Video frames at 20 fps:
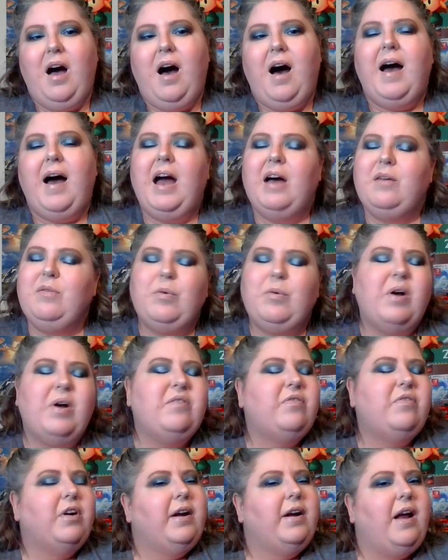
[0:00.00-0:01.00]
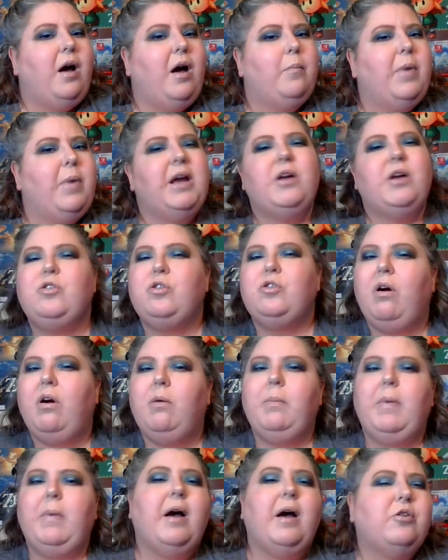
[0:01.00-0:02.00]
I haven't quite figured out my intro
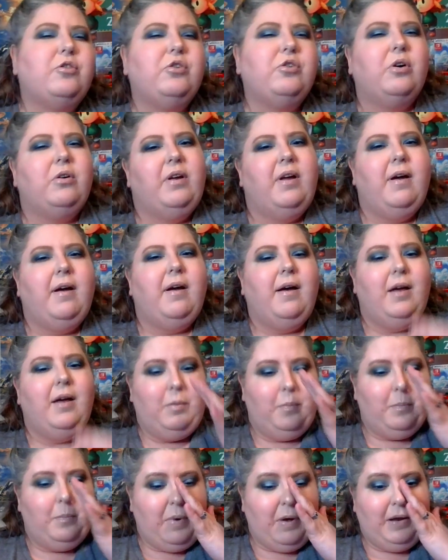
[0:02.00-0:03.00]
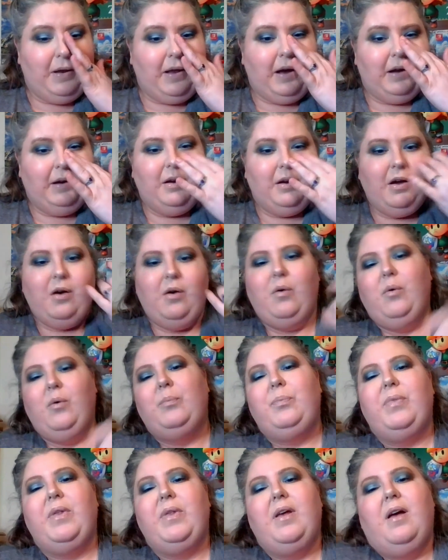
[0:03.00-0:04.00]
and my outro yet, but I know
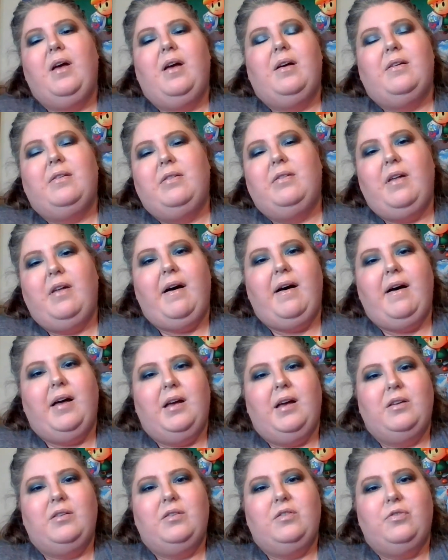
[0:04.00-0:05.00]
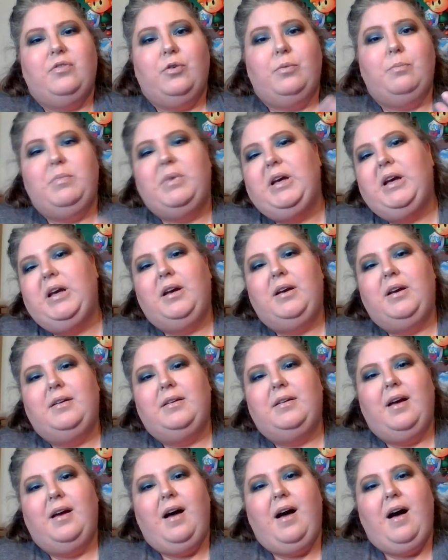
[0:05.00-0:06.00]
that for me,
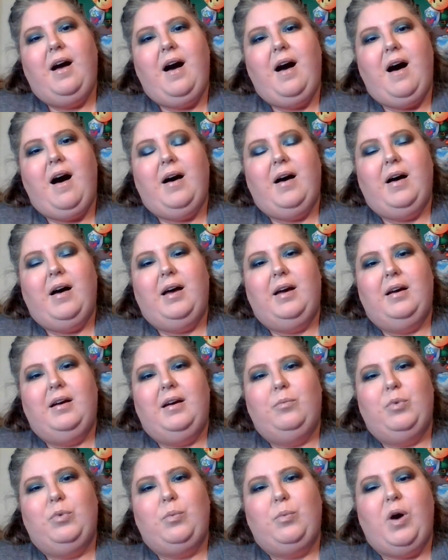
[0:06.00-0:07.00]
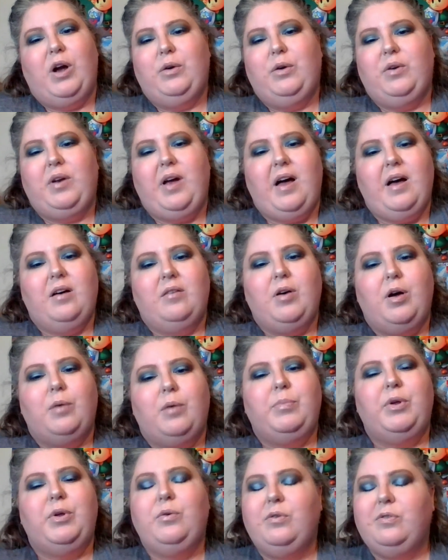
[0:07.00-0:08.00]
I would want you to have a
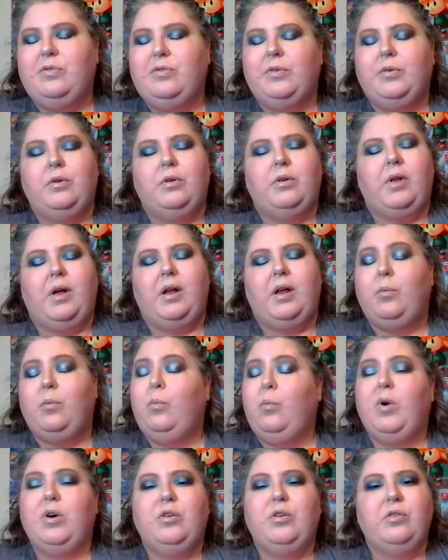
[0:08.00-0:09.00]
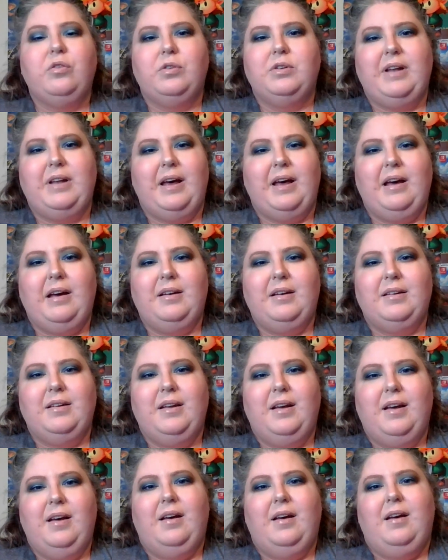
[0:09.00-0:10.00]
beautiful and a wonderful day,
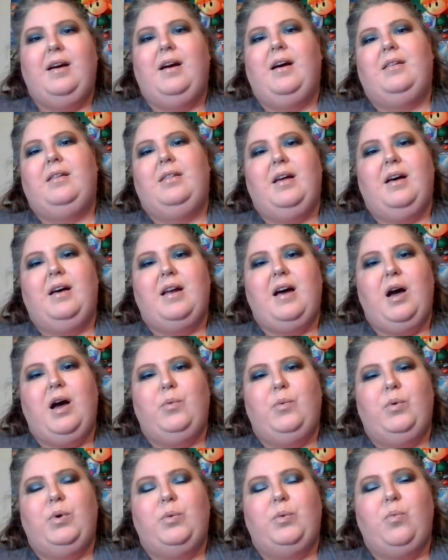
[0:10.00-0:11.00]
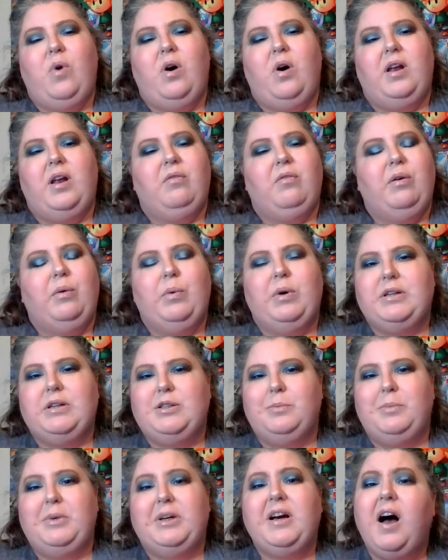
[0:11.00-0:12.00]
and that I would want everyone
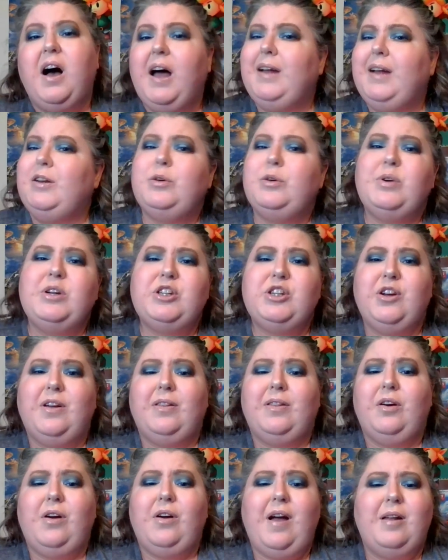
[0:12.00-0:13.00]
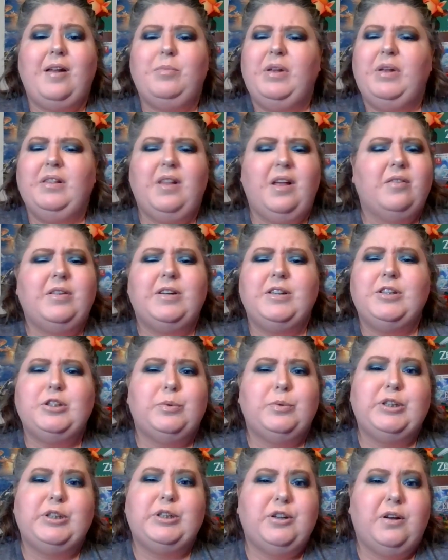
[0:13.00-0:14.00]
to be kind to each other and be loving
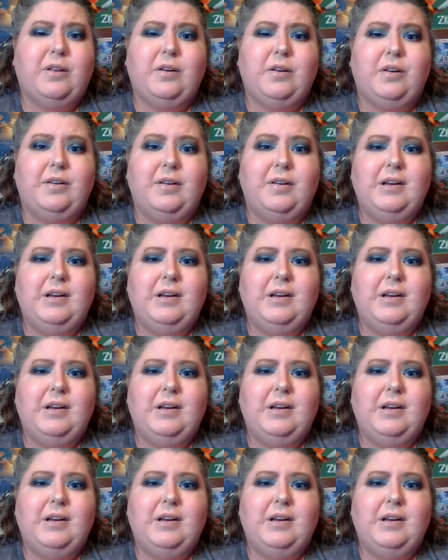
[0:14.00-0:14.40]
to each other.